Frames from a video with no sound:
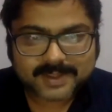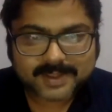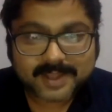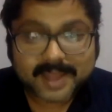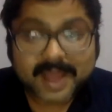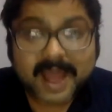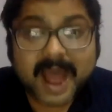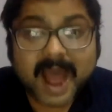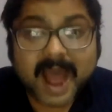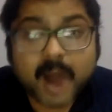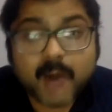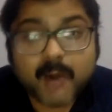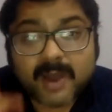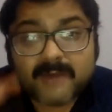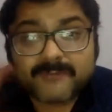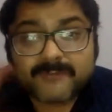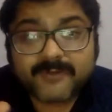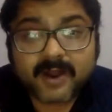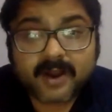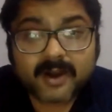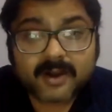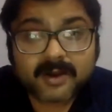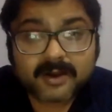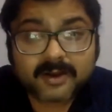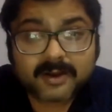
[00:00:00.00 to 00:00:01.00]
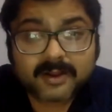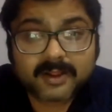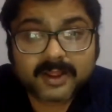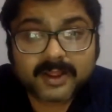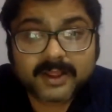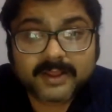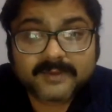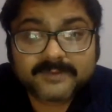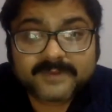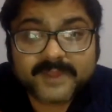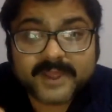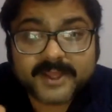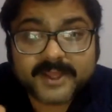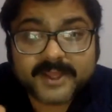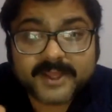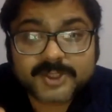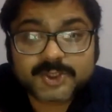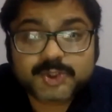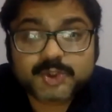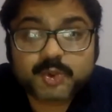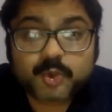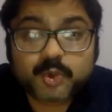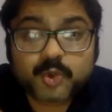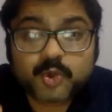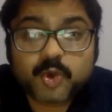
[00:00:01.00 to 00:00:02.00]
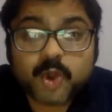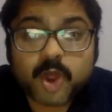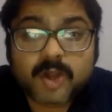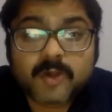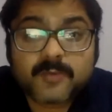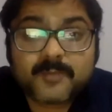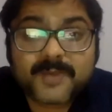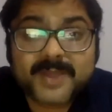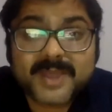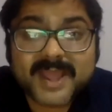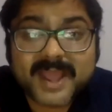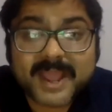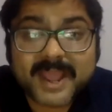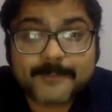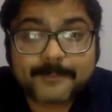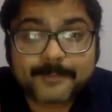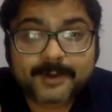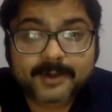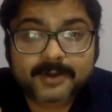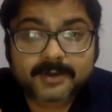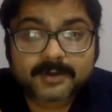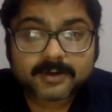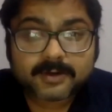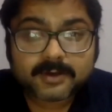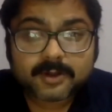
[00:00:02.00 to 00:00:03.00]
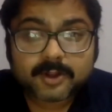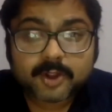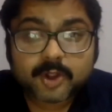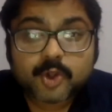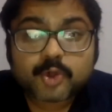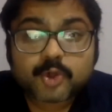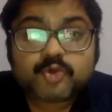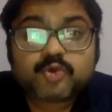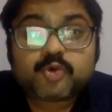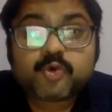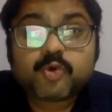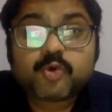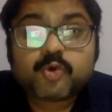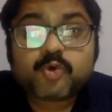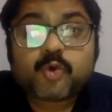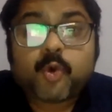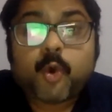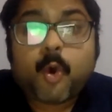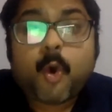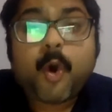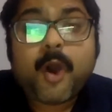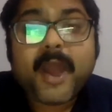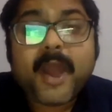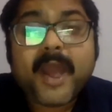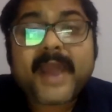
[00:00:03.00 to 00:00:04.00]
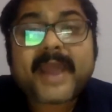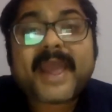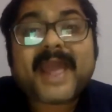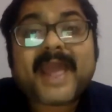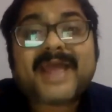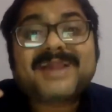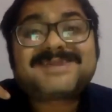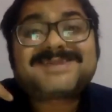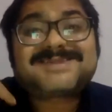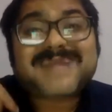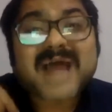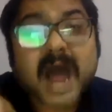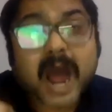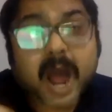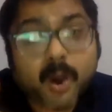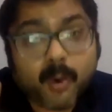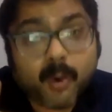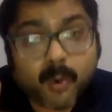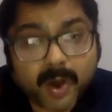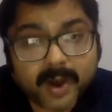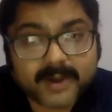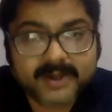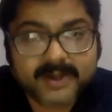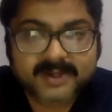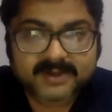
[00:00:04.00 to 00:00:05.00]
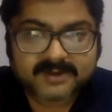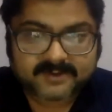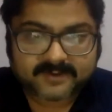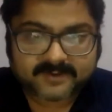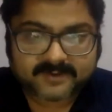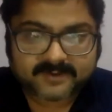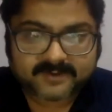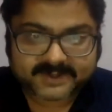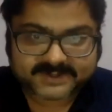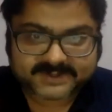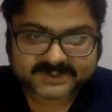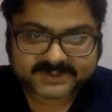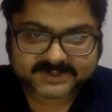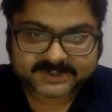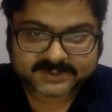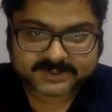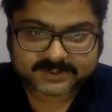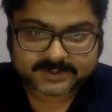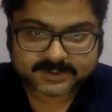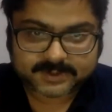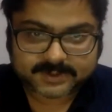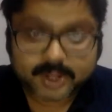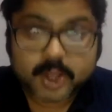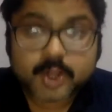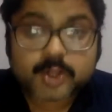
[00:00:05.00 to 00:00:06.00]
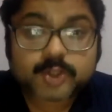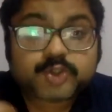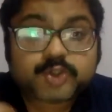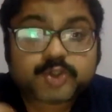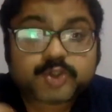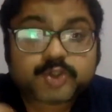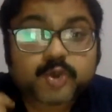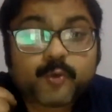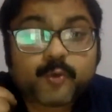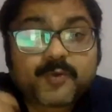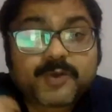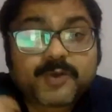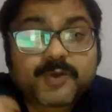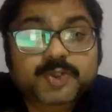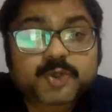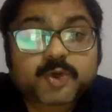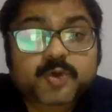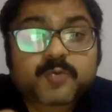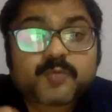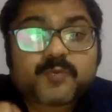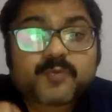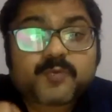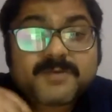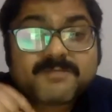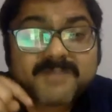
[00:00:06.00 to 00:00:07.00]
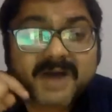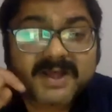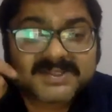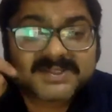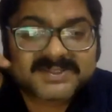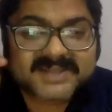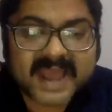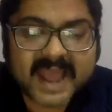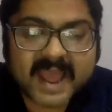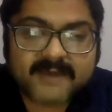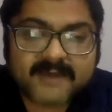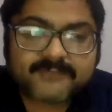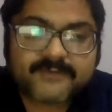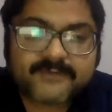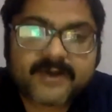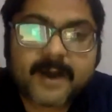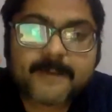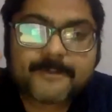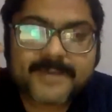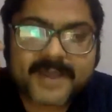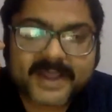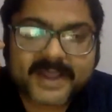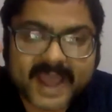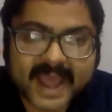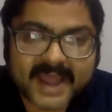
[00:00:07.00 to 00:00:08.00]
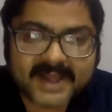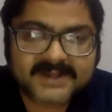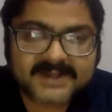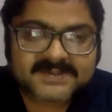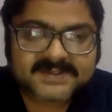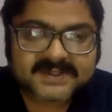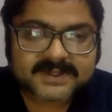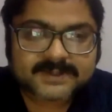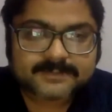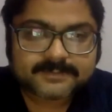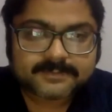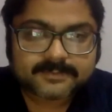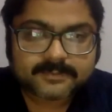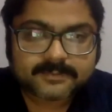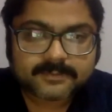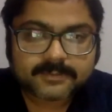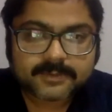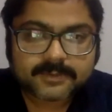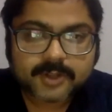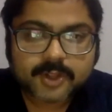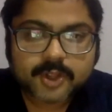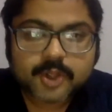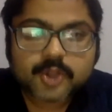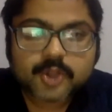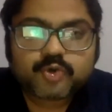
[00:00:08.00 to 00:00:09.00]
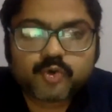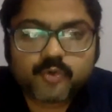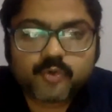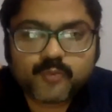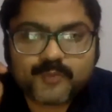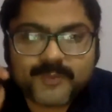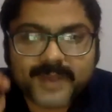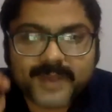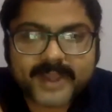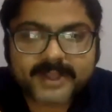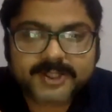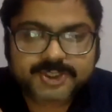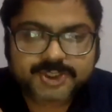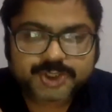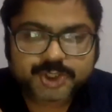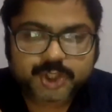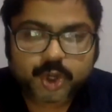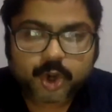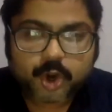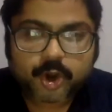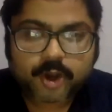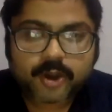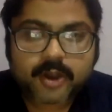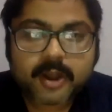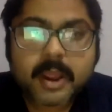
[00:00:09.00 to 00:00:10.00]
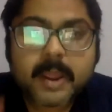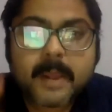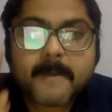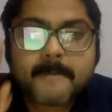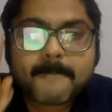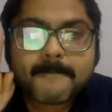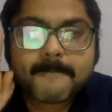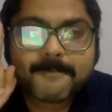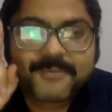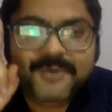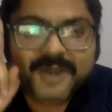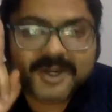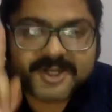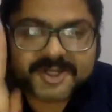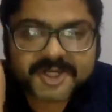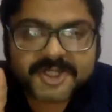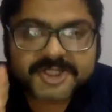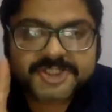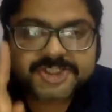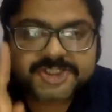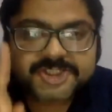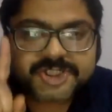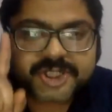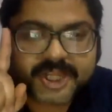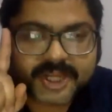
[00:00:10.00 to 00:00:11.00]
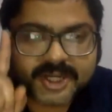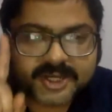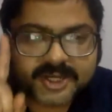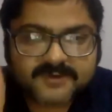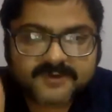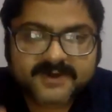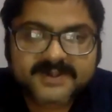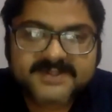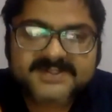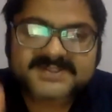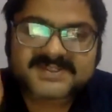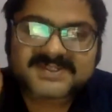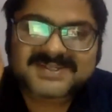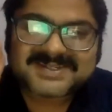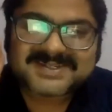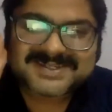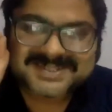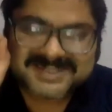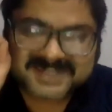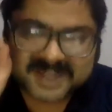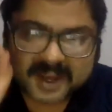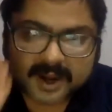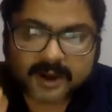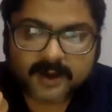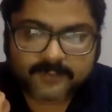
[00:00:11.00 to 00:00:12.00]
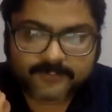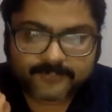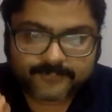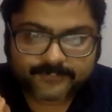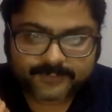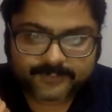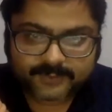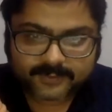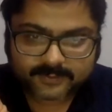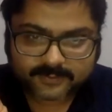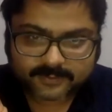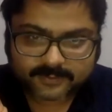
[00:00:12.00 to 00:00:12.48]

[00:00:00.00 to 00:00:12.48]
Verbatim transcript: However, they should not be able to go against our interest. So we should, we must have a mechanism to make sure British interest is served,